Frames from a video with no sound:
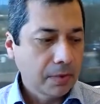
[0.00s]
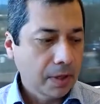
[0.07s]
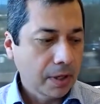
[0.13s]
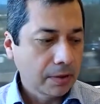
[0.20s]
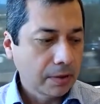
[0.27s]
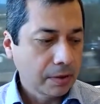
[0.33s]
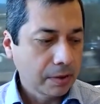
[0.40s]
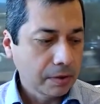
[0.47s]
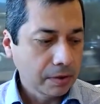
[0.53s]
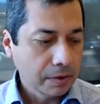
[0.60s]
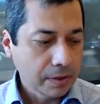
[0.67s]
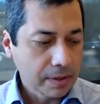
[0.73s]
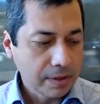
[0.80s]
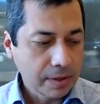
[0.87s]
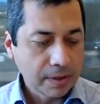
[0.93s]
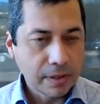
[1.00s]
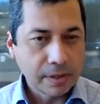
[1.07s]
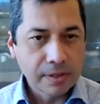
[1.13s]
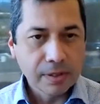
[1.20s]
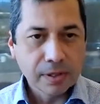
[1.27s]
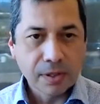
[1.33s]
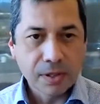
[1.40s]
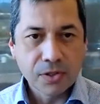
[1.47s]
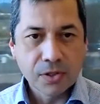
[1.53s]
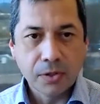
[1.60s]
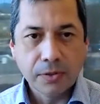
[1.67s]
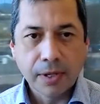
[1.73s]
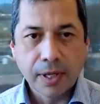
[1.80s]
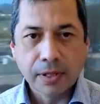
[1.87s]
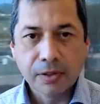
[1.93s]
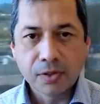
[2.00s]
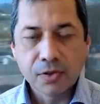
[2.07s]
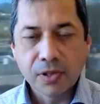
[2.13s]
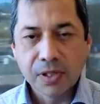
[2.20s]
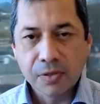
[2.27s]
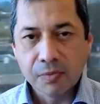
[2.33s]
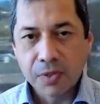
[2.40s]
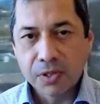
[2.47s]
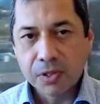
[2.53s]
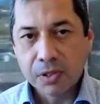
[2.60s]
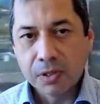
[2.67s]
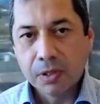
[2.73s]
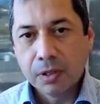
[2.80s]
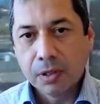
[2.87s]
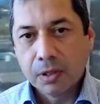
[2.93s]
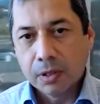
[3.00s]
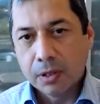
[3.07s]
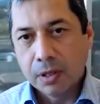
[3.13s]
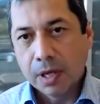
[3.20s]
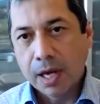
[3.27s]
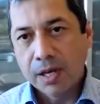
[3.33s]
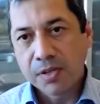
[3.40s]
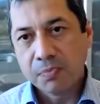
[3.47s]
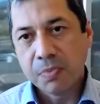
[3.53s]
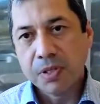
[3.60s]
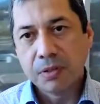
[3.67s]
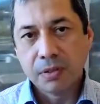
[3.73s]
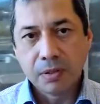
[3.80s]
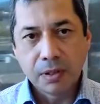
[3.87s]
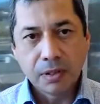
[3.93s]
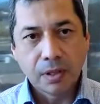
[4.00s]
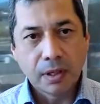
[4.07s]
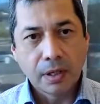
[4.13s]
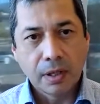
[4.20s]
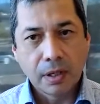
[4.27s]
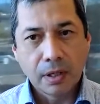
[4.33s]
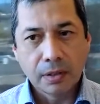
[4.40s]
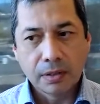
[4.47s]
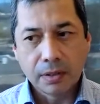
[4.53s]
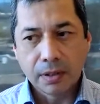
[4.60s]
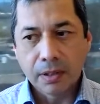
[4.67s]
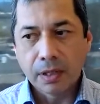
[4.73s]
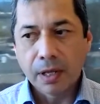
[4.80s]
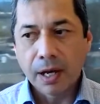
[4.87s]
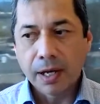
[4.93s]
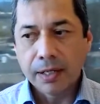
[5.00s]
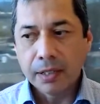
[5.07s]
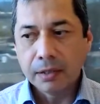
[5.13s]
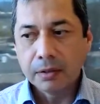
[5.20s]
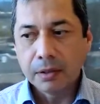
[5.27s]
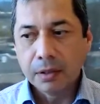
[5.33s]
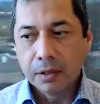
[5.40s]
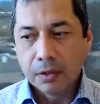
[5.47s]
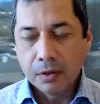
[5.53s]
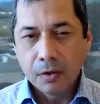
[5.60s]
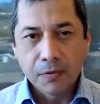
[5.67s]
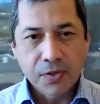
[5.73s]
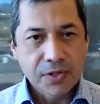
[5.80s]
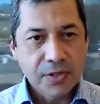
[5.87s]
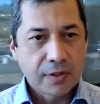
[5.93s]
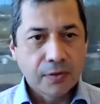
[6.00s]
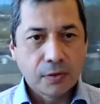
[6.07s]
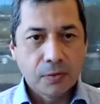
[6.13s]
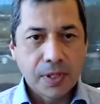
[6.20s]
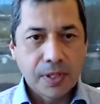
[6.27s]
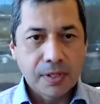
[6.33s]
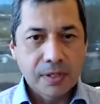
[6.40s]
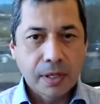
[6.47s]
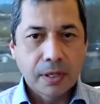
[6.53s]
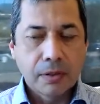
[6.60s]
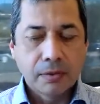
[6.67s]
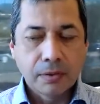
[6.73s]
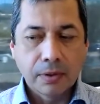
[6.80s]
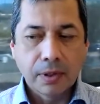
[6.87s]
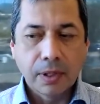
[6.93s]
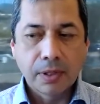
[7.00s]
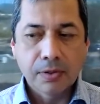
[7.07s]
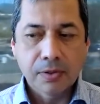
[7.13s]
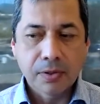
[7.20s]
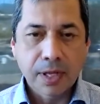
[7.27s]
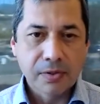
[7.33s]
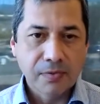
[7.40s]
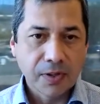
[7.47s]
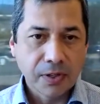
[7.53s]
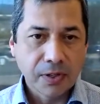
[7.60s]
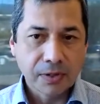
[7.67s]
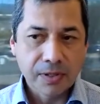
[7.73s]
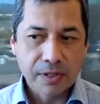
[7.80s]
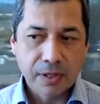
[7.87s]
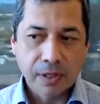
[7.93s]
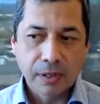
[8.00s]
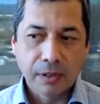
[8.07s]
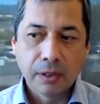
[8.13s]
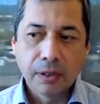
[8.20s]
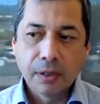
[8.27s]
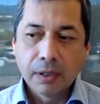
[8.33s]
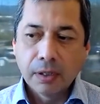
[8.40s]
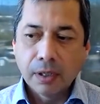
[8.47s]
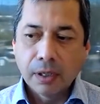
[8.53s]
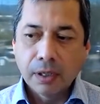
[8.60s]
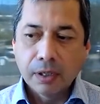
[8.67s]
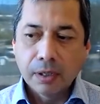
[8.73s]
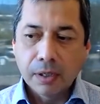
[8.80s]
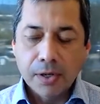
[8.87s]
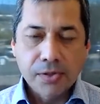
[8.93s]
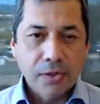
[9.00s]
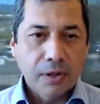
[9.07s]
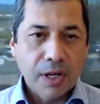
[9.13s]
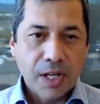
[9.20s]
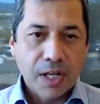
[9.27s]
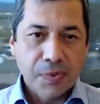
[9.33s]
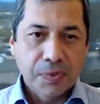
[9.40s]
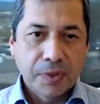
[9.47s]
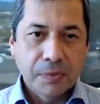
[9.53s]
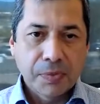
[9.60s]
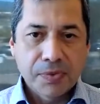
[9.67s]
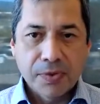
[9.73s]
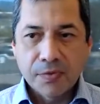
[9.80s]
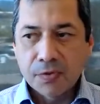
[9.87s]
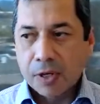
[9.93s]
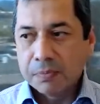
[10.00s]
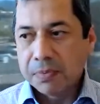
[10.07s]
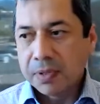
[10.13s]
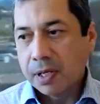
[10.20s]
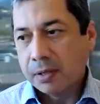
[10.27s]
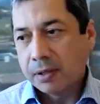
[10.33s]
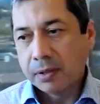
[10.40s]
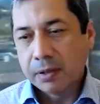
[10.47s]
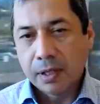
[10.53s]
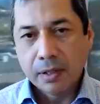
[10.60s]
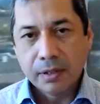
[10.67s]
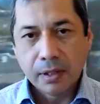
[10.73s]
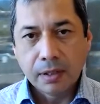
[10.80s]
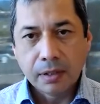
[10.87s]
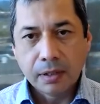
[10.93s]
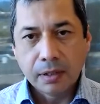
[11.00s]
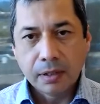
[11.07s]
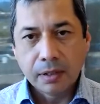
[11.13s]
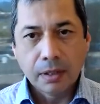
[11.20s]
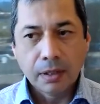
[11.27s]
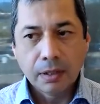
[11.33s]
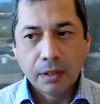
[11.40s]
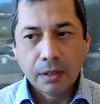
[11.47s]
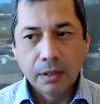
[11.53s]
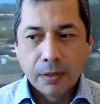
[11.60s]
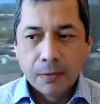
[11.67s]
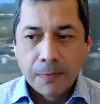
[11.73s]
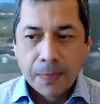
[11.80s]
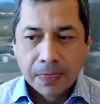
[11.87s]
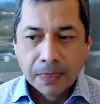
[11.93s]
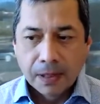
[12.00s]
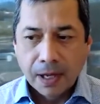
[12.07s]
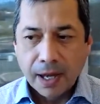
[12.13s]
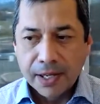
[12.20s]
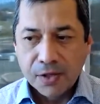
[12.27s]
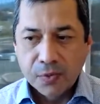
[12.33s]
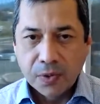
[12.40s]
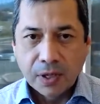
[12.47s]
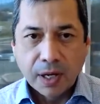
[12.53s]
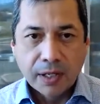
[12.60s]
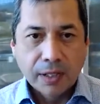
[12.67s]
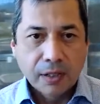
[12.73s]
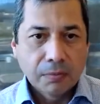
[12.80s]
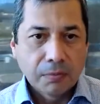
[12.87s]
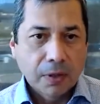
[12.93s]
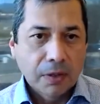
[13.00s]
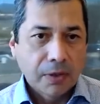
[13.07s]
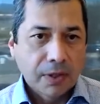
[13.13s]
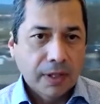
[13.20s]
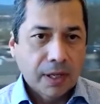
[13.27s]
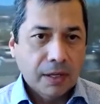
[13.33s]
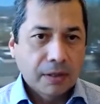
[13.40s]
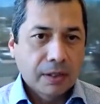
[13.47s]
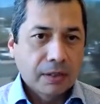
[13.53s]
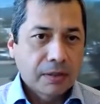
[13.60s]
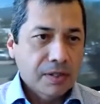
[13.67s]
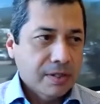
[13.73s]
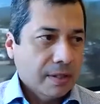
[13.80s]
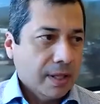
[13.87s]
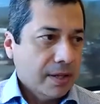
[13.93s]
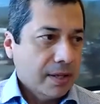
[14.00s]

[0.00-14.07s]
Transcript: other statistics that show that the transmission has been declining over several weeks now. And so that's a very good sign. And also our hospital numbers have dropped down. I think the highest we got here in Monterey County in this